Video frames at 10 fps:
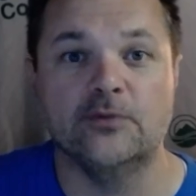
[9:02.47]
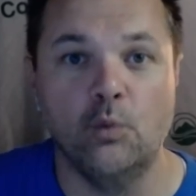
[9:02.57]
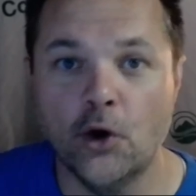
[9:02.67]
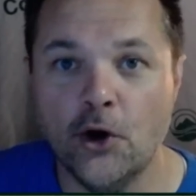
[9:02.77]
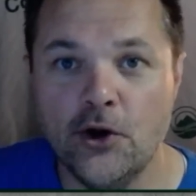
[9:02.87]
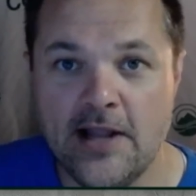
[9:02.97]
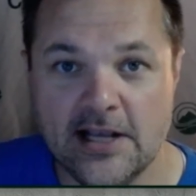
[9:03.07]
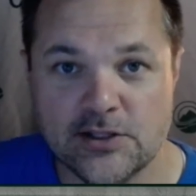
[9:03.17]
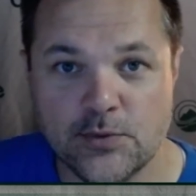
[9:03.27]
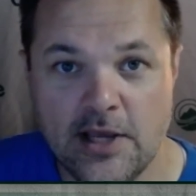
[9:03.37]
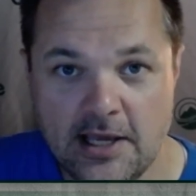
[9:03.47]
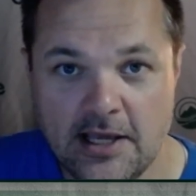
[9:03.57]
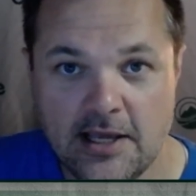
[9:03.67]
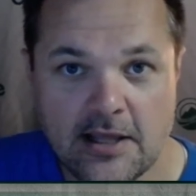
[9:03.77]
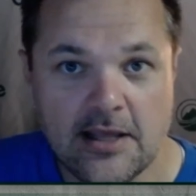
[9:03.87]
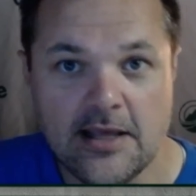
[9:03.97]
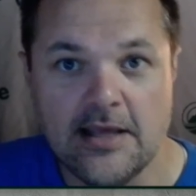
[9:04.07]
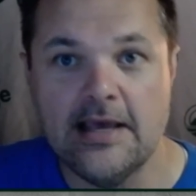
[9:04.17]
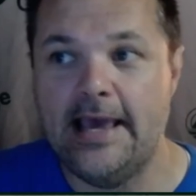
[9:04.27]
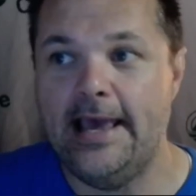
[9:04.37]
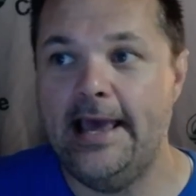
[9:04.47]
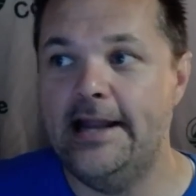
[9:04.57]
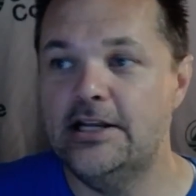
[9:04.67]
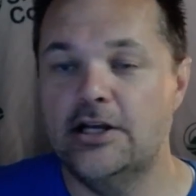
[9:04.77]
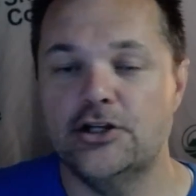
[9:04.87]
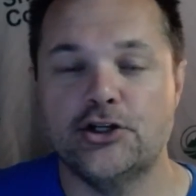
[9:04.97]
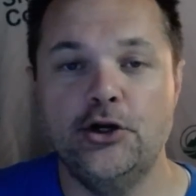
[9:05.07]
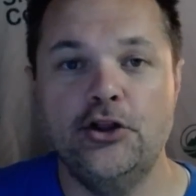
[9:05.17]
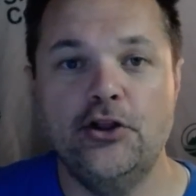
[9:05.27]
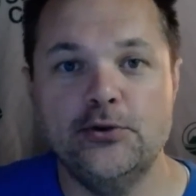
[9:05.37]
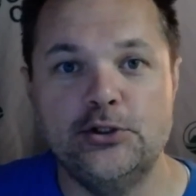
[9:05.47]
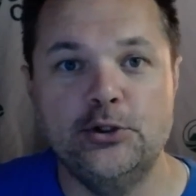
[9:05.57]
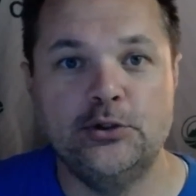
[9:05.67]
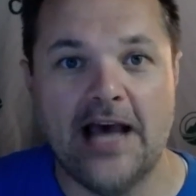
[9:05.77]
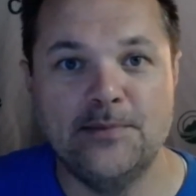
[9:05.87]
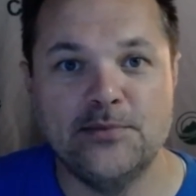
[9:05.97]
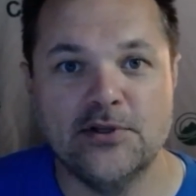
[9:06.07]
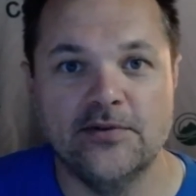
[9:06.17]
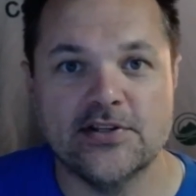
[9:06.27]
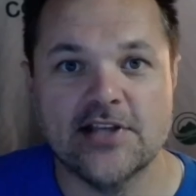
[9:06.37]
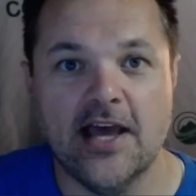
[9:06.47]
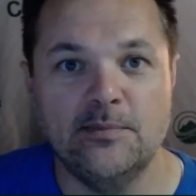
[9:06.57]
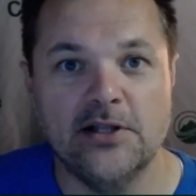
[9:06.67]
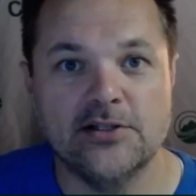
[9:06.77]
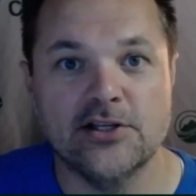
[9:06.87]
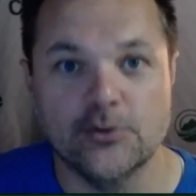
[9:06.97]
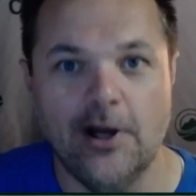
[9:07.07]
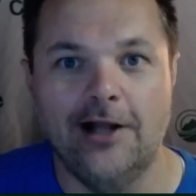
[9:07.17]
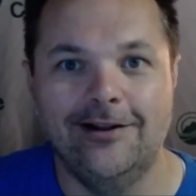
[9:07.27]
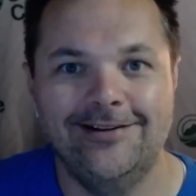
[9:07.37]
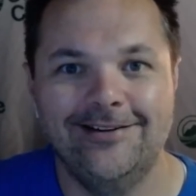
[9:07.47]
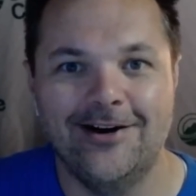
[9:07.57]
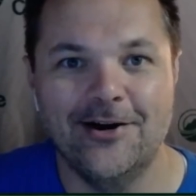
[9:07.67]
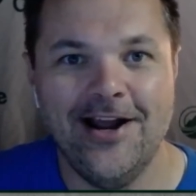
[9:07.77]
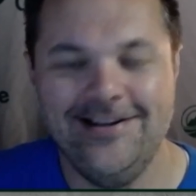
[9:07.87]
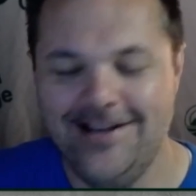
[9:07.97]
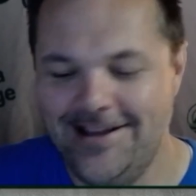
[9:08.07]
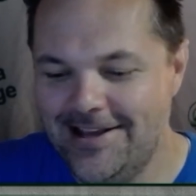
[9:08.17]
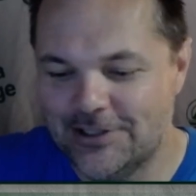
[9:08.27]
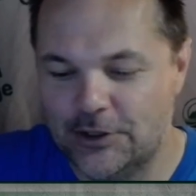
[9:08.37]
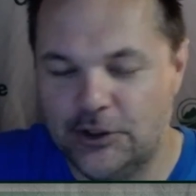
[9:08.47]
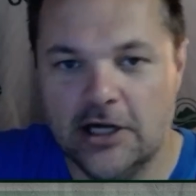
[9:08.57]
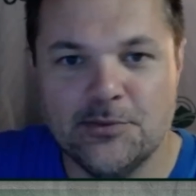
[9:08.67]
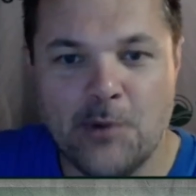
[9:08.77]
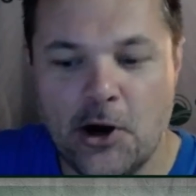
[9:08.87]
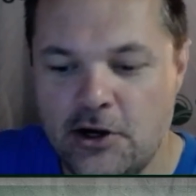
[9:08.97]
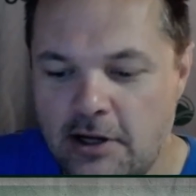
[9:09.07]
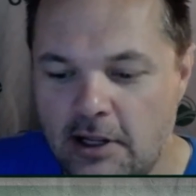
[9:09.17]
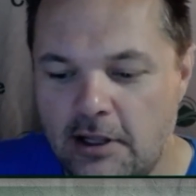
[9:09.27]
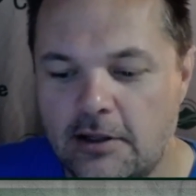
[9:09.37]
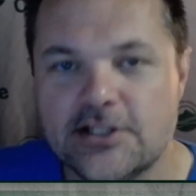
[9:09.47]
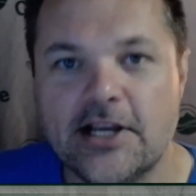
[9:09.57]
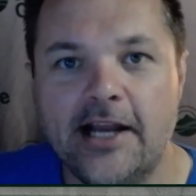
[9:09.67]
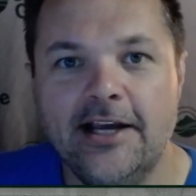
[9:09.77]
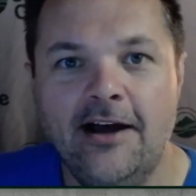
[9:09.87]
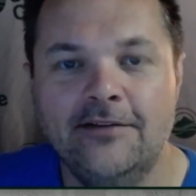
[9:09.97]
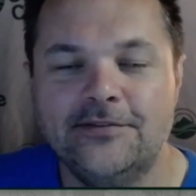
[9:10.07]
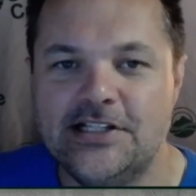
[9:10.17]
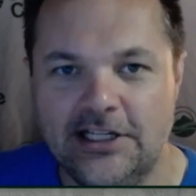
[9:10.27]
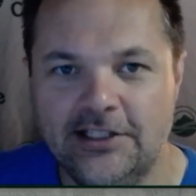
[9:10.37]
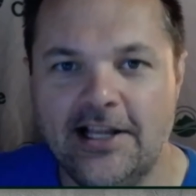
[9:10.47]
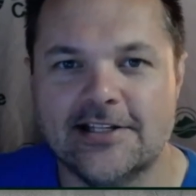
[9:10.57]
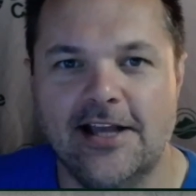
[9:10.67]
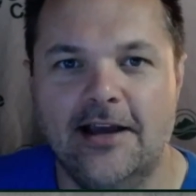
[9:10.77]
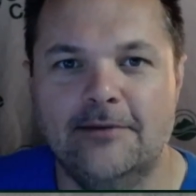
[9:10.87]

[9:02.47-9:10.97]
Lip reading: Word next week, and show you those new types of assignments as well. All right, so Dr. Martin signing off until next time.